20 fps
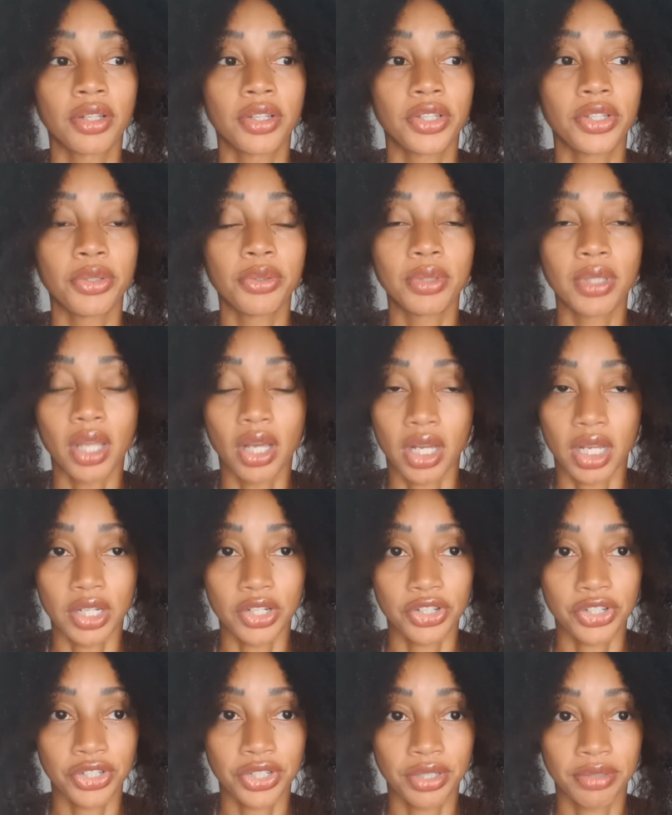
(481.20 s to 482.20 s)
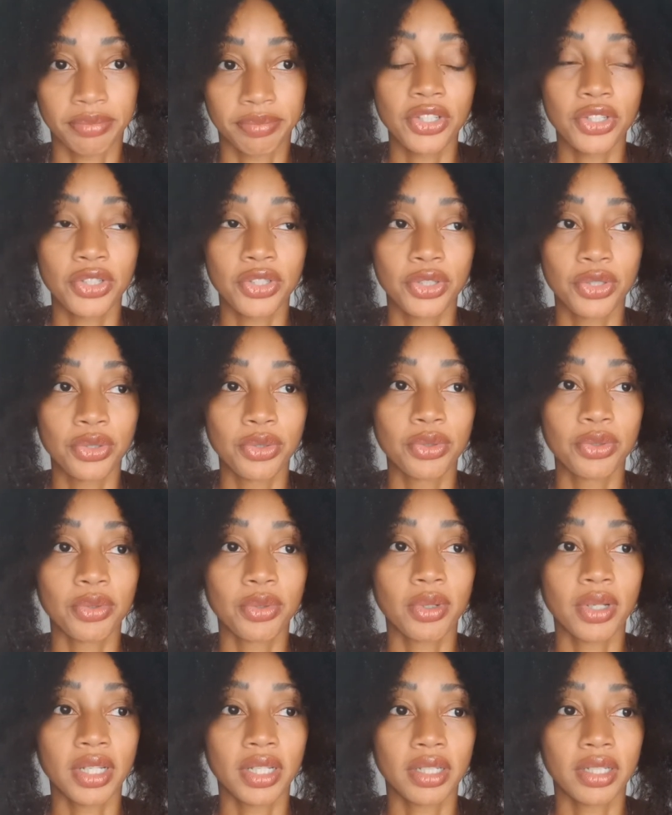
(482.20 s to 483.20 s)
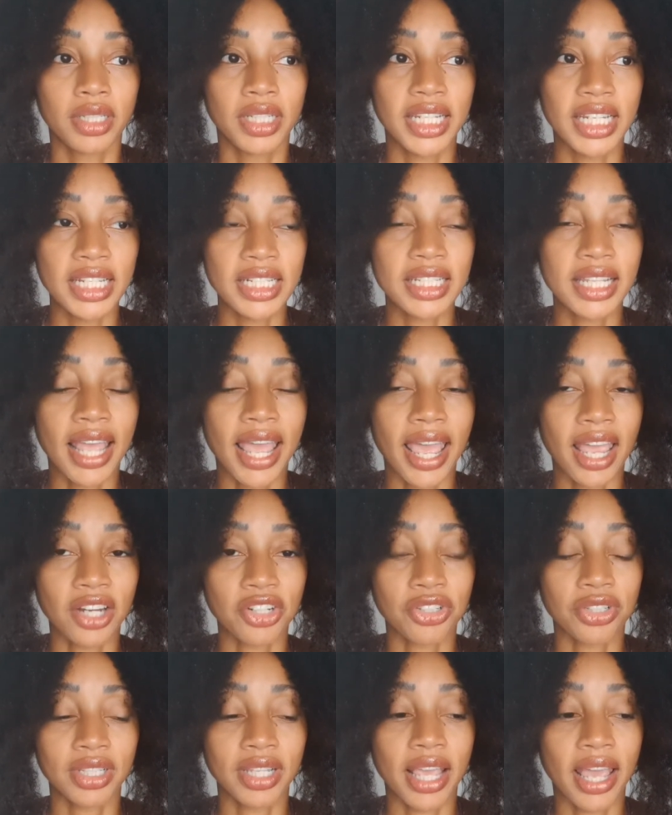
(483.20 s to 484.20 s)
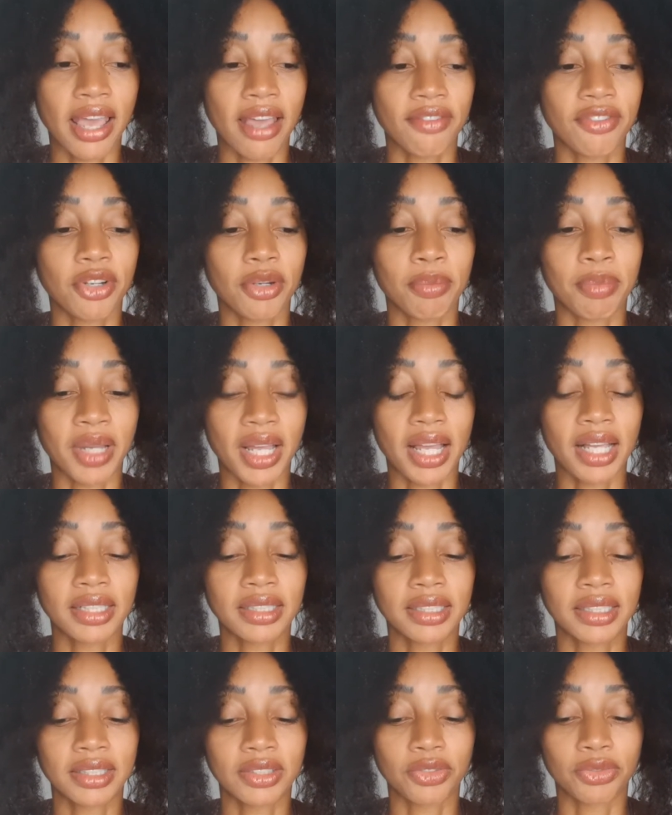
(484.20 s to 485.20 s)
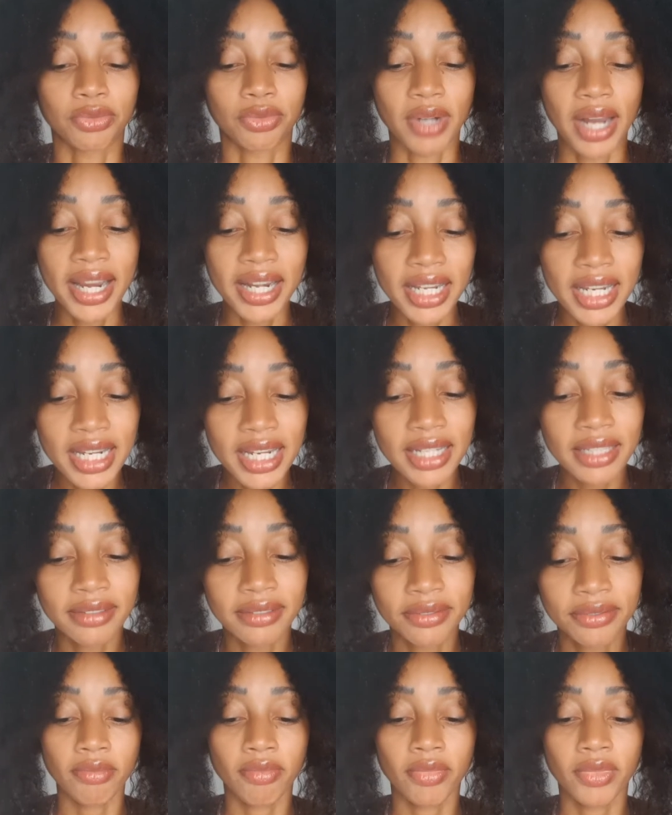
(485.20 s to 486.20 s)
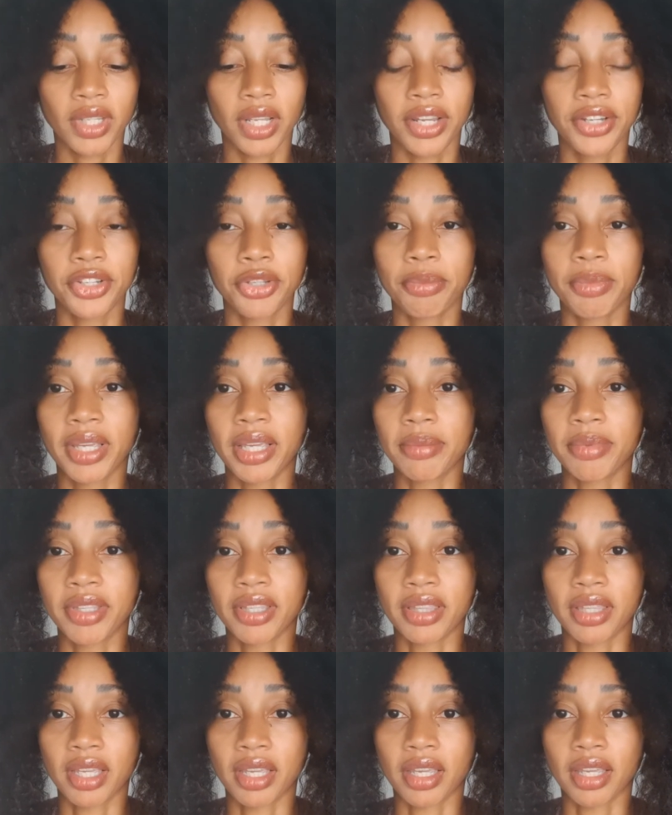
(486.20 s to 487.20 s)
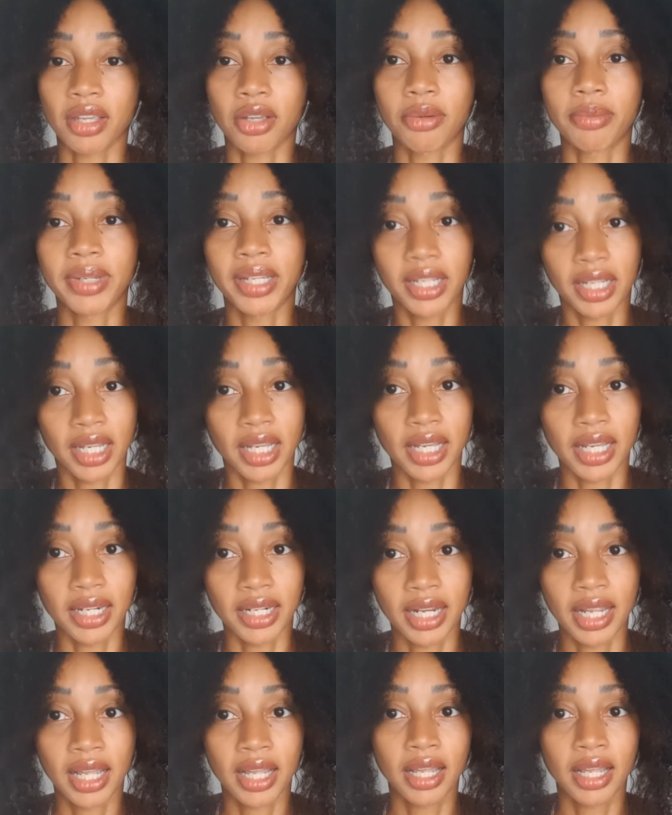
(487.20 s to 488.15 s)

you launch, you need to actually have your boxes ready. And you may be thinking, oh my God,